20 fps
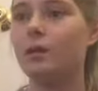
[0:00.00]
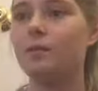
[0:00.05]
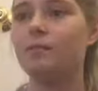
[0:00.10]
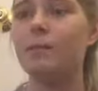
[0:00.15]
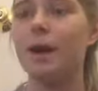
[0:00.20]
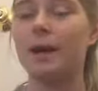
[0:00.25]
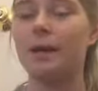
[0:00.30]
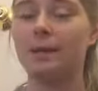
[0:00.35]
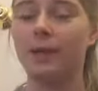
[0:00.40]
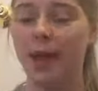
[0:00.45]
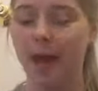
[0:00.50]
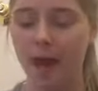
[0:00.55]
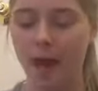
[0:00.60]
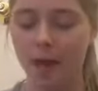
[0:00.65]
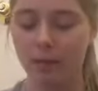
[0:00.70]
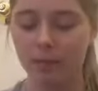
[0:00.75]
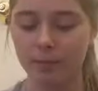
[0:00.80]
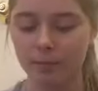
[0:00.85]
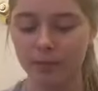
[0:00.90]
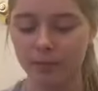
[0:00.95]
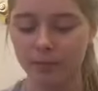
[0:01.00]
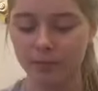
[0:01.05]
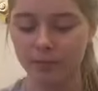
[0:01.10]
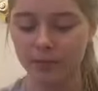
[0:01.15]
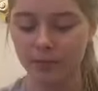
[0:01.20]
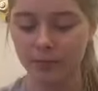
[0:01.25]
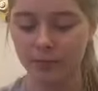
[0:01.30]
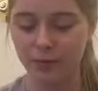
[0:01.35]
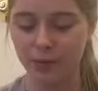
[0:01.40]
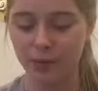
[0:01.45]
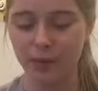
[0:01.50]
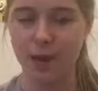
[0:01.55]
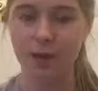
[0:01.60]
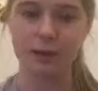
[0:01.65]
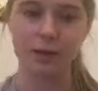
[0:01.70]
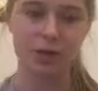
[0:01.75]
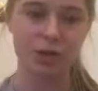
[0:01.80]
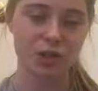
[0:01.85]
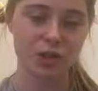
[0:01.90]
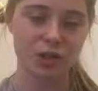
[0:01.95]
my lab for
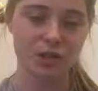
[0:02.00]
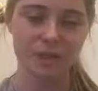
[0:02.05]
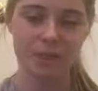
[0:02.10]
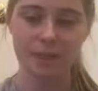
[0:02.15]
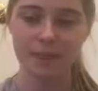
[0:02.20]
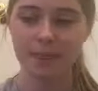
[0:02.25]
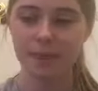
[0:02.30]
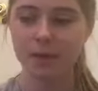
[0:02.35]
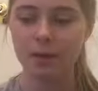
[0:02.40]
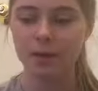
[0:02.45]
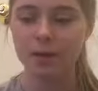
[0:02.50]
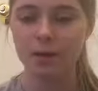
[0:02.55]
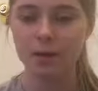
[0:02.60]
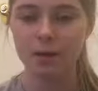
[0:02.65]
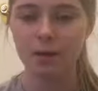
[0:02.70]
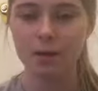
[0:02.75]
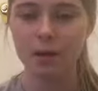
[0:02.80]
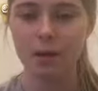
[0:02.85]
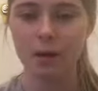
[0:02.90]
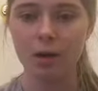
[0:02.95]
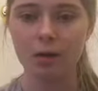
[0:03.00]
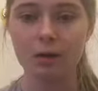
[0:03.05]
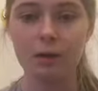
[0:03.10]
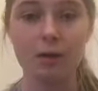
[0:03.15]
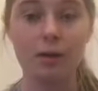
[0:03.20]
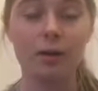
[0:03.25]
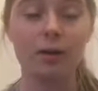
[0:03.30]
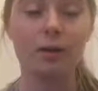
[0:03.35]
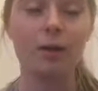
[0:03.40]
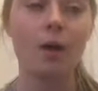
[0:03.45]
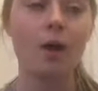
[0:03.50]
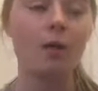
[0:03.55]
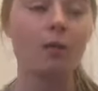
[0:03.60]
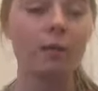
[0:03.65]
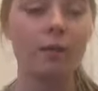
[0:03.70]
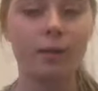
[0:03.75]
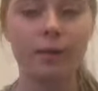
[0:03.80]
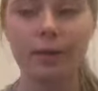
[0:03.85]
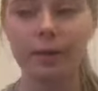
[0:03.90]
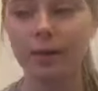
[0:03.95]
zoology. Along
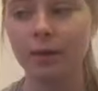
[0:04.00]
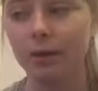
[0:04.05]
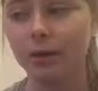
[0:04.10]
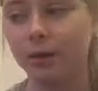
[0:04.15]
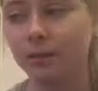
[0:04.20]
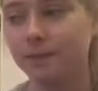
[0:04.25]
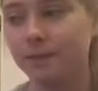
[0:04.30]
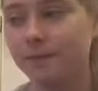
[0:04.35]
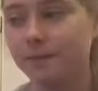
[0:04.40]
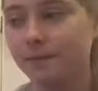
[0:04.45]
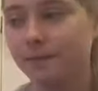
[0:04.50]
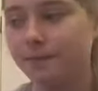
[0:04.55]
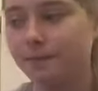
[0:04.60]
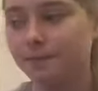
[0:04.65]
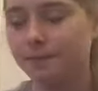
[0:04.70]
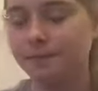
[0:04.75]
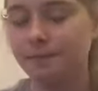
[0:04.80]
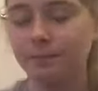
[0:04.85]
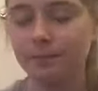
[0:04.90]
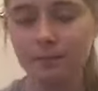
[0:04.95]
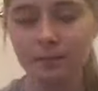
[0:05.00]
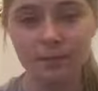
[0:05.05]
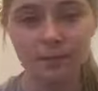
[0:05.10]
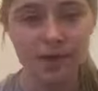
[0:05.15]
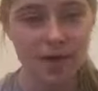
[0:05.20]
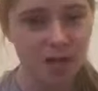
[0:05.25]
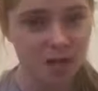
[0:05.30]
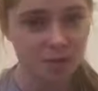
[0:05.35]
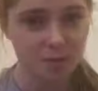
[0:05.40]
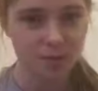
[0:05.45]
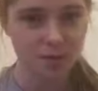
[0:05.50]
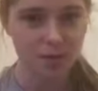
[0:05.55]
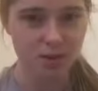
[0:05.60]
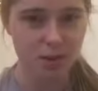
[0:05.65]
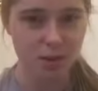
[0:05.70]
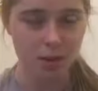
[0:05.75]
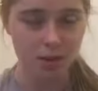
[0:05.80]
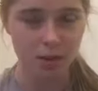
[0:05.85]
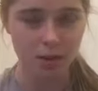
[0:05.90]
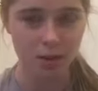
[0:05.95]
with the textbooks
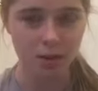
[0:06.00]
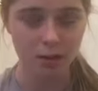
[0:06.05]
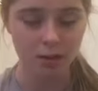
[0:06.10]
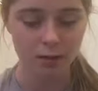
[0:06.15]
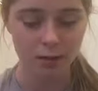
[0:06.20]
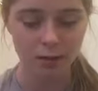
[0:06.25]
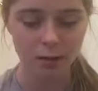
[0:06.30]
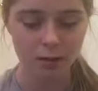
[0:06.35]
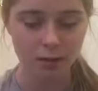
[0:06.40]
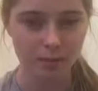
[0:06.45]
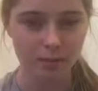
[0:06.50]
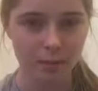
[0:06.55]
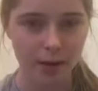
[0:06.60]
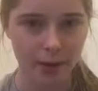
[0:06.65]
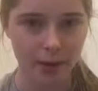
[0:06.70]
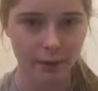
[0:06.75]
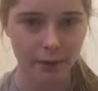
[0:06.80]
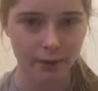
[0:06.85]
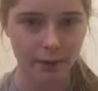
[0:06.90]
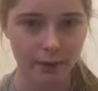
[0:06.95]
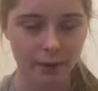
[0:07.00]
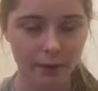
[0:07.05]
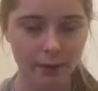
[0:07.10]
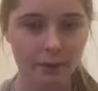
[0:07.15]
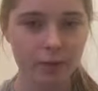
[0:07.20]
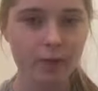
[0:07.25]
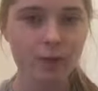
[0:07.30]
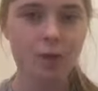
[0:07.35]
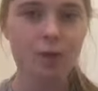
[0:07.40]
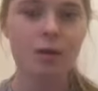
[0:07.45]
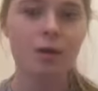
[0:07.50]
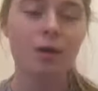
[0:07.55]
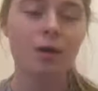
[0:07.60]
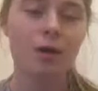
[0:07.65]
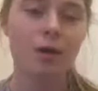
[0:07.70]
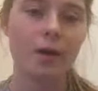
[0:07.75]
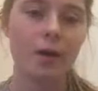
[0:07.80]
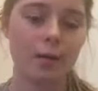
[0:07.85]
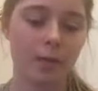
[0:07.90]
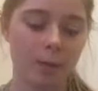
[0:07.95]
that are in binders
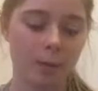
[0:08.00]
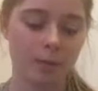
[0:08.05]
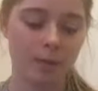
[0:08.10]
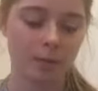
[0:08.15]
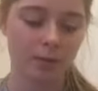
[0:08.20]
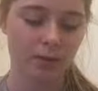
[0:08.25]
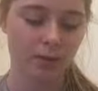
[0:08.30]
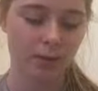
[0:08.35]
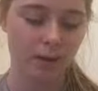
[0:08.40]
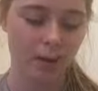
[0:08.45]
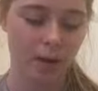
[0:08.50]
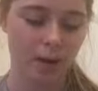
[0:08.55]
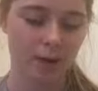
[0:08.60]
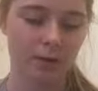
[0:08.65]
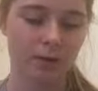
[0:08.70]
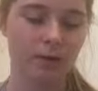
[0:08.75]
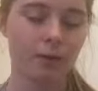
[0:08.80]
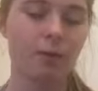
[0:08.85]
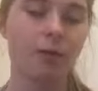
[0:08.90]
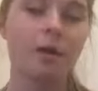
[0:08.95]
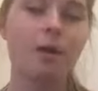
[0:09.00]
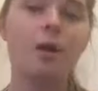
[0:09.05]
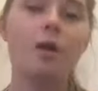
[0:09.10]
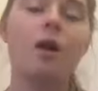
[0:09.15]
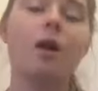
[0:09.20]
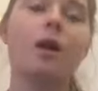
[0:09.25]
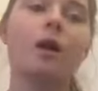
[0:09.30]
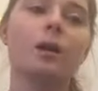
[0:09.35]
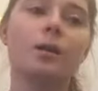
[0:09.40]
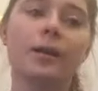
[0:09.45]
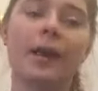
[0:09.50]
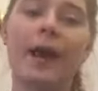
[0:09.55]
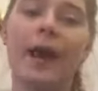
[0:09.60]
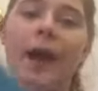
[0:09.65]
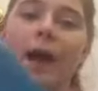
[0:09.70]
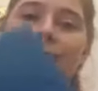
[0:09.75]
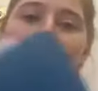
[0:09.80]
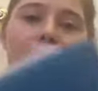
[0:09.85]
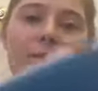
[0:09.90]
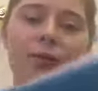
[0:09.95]
and are personalized, our
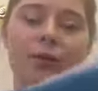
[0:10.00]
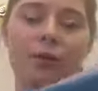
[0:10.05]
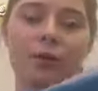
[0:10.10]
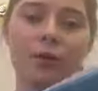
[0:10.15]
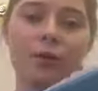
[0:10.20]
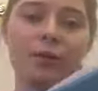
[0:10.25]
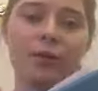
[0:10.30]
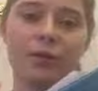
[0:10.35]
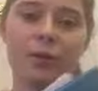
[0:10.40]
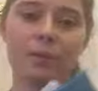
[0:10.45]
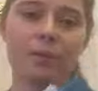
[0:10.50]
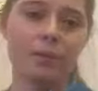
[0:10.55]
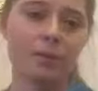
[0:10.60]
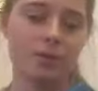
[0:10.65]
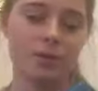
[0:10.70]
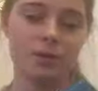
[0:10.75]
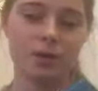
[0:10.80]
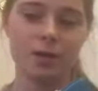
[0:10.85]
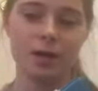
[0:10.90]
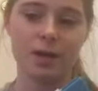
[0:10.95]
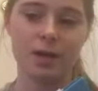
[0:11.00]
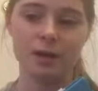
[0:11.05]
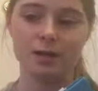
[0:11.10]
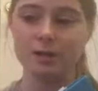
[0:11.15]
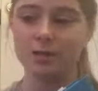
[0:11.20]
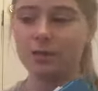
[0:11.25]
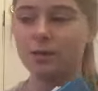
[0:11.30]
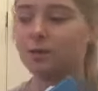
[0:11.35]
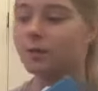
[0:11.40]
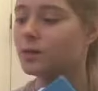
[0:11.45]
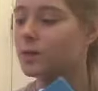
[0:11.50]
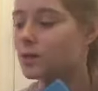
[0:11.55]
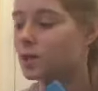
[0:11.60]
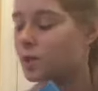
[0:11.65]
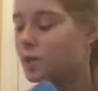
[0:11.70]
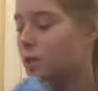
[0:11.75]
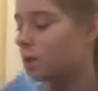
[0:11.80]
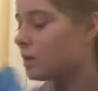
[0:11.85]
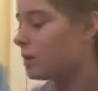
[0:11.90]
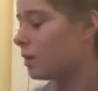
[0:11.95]
labs are also personalized. The
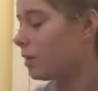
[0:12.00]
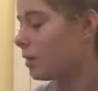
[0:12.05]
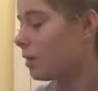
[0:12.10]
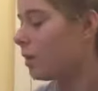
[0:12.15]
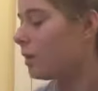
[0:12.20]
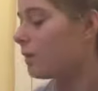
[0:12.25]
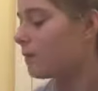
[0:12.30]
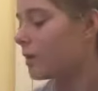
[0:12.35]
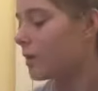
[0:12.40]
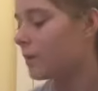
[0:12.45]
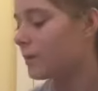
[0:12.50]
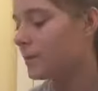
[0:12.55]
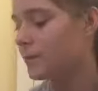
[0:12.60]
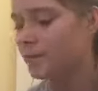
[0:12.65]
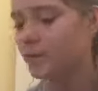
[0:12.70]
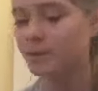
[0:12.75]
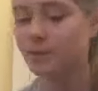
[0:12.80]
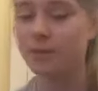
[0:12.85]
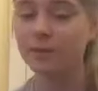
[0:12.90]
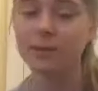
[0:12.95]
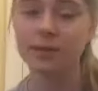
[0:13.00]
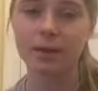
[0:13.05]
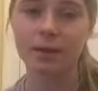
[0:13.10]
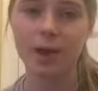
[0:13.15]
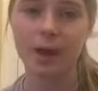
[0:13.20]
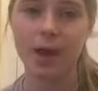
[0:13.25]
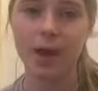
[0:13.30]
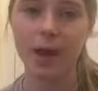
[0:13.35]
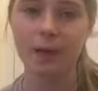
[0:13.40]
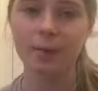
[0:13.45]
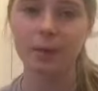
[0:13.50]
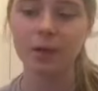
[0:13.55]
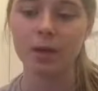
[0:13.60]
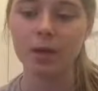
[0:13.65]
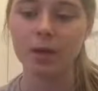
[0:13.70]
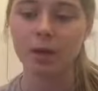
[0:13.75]
teacher of the specific lab